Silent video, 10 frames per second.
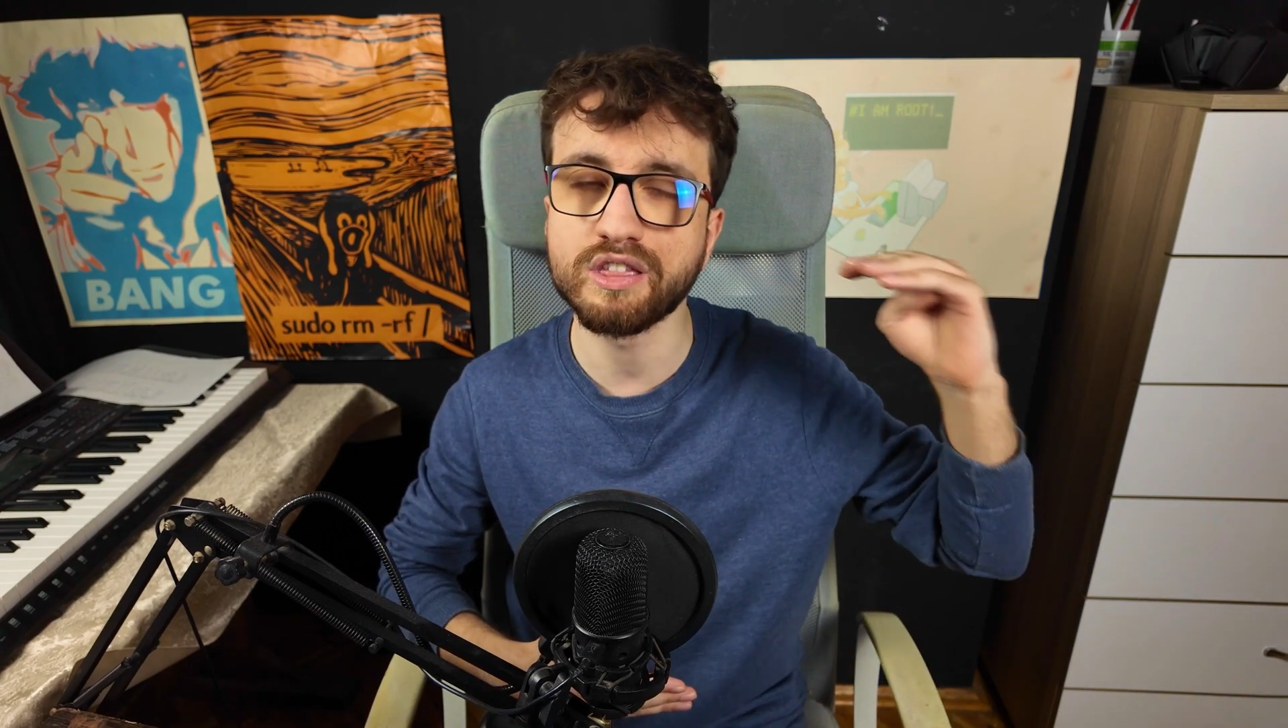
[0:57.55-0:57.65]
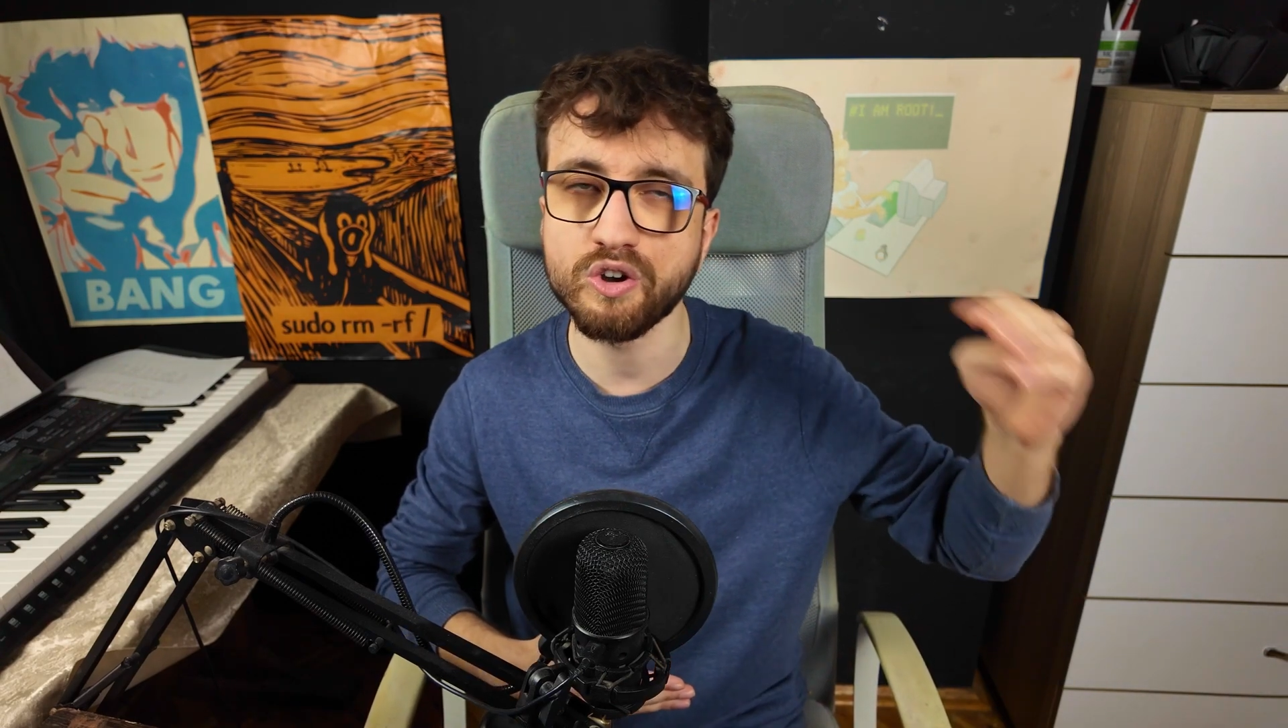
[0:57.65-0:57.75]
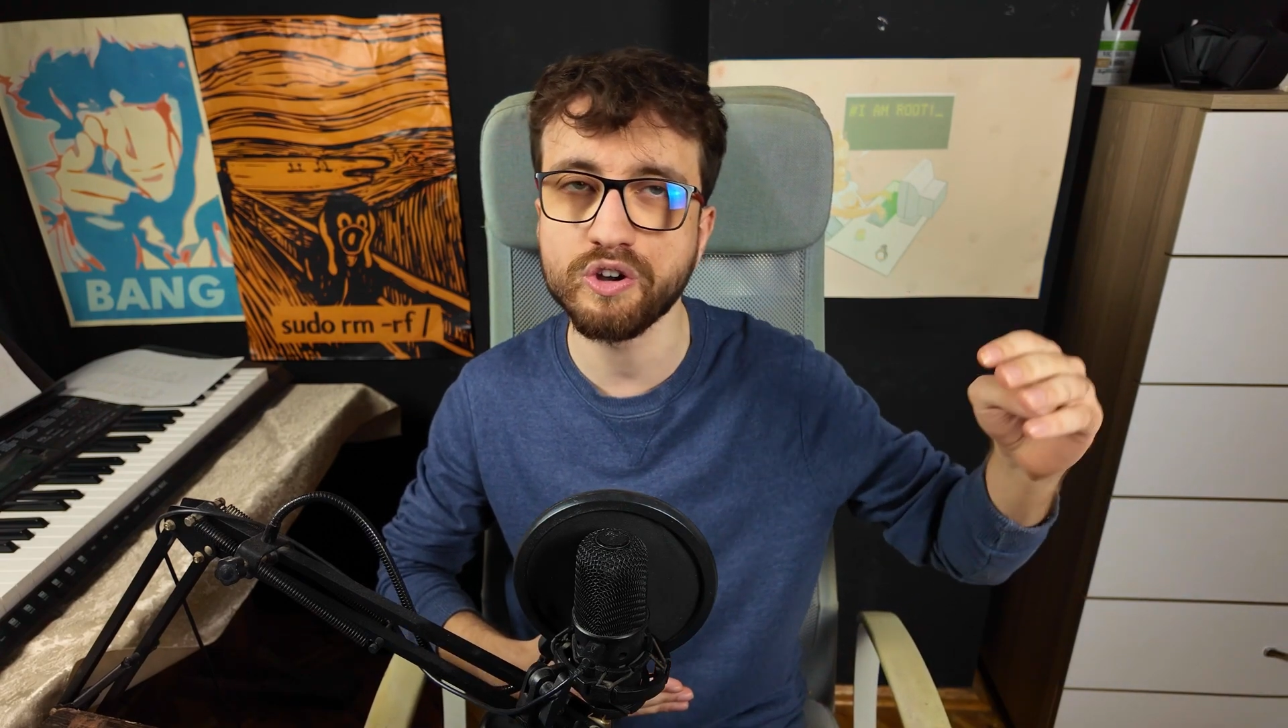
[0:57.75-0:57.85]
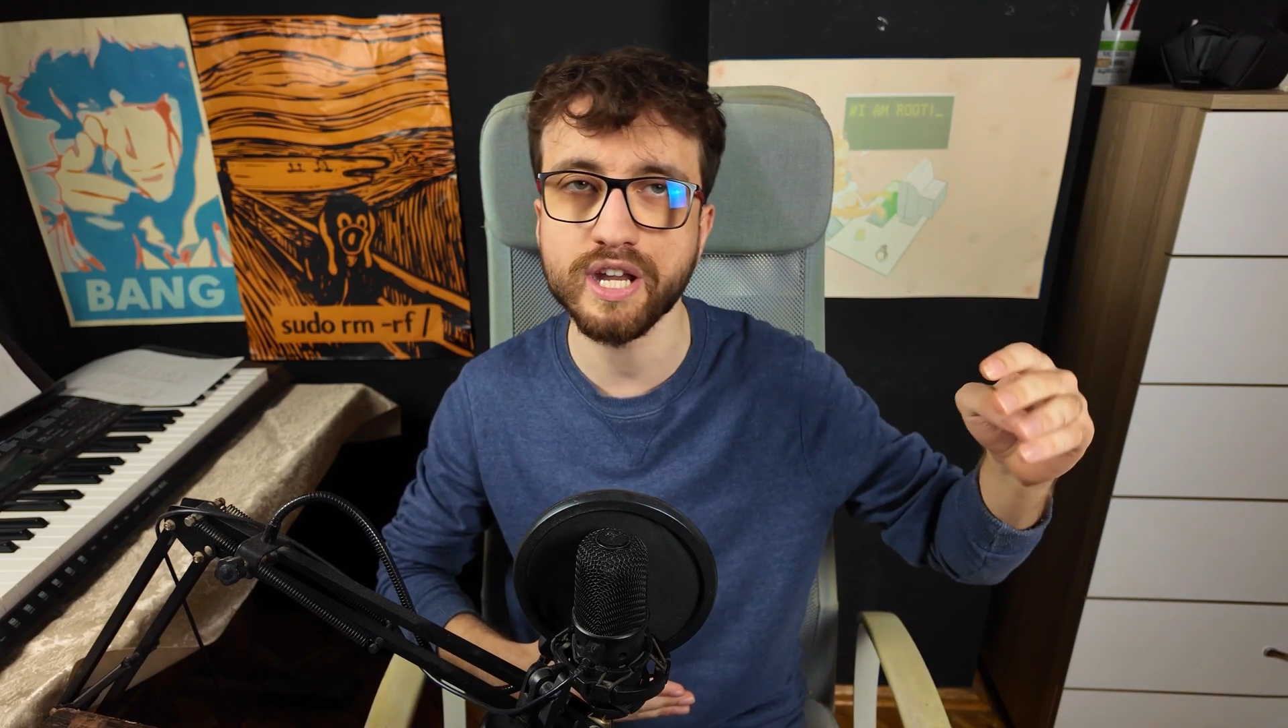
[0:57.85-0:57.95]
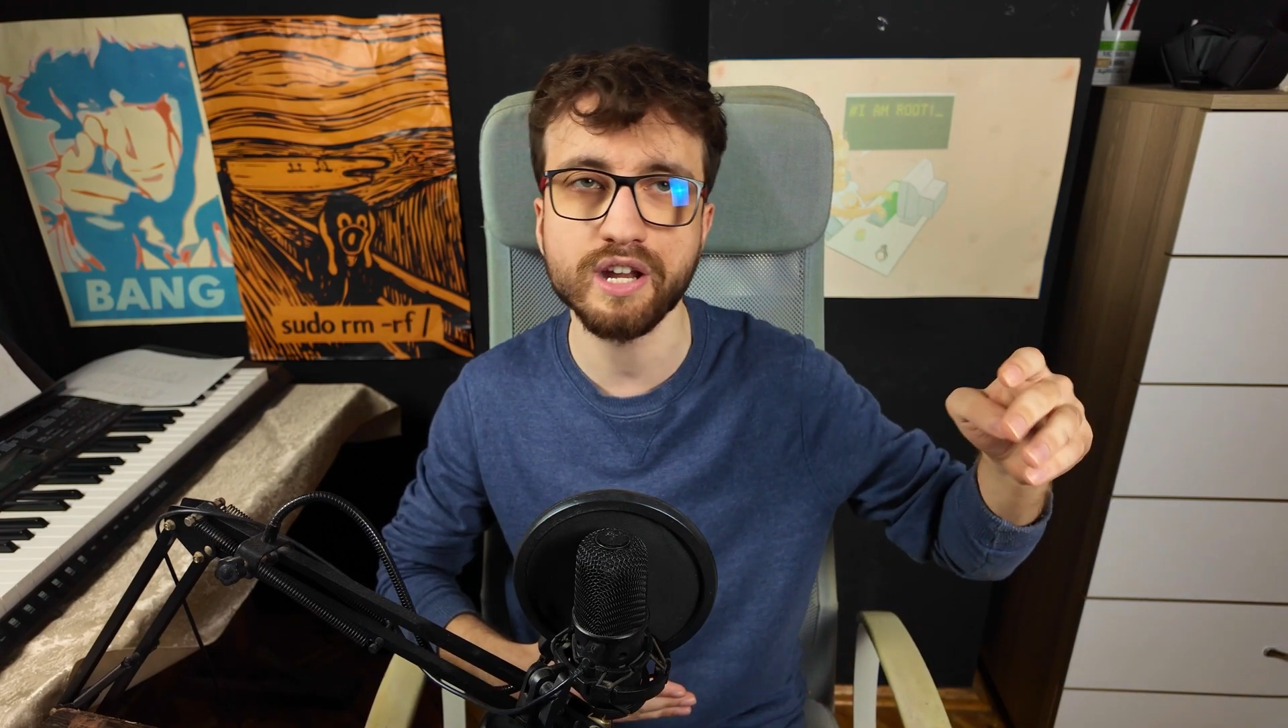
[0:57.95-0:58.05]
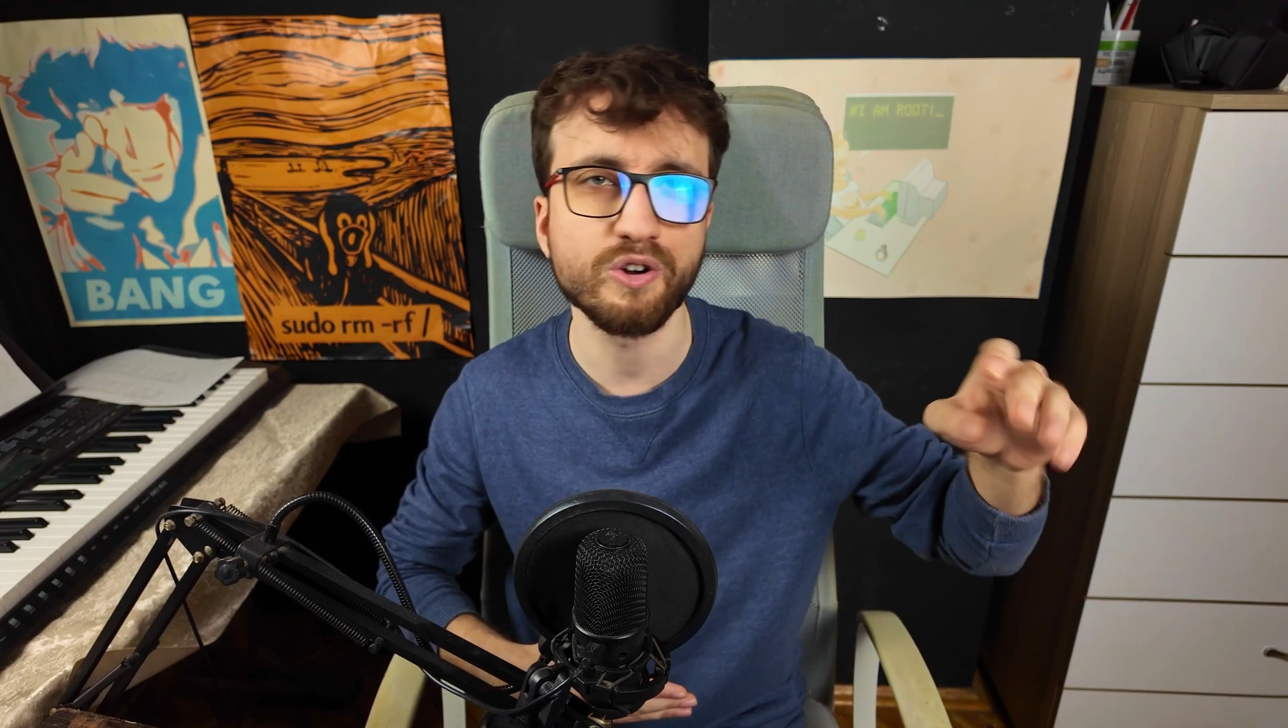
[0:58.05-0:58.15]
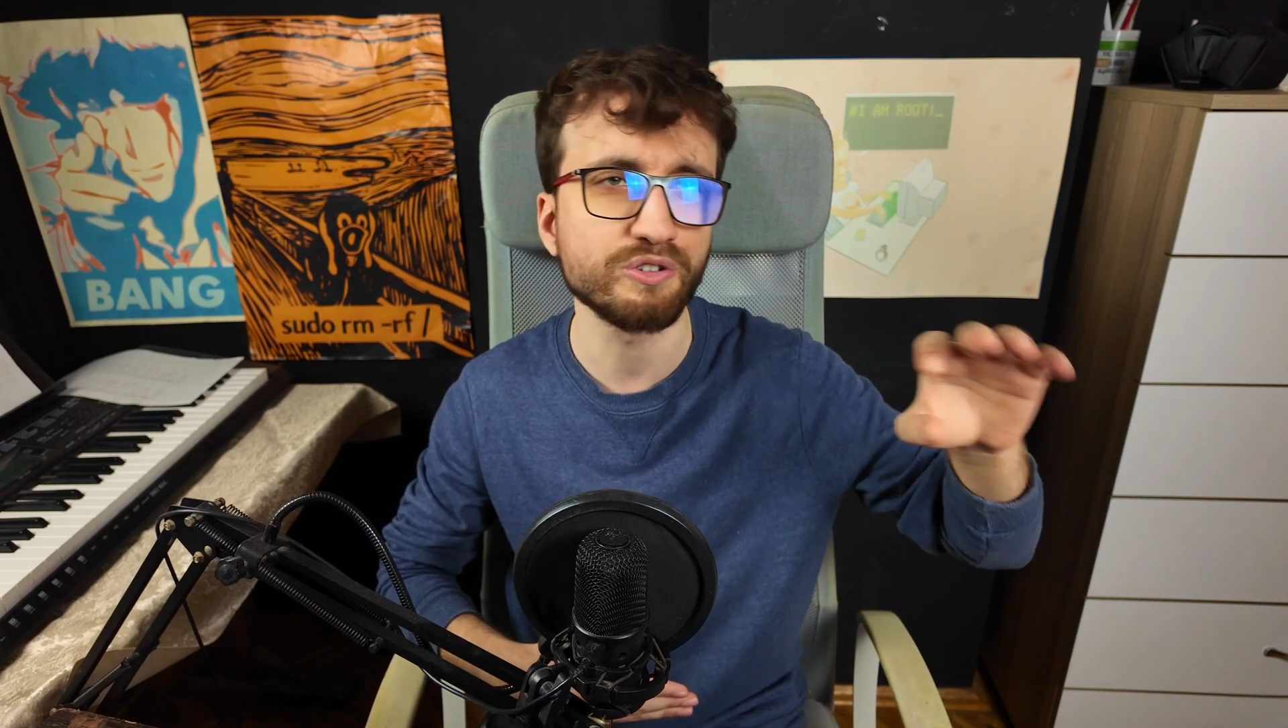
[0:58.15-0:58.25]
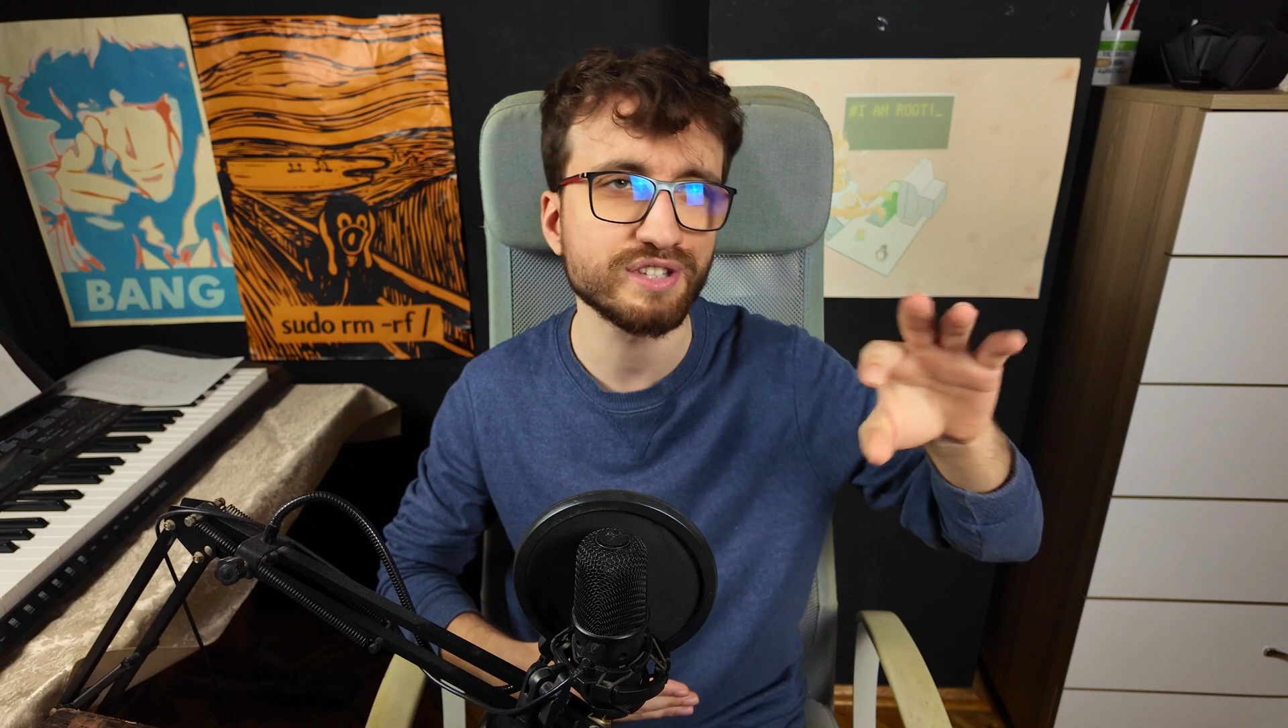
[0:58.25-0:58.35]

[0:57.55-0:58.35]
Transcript: 30, or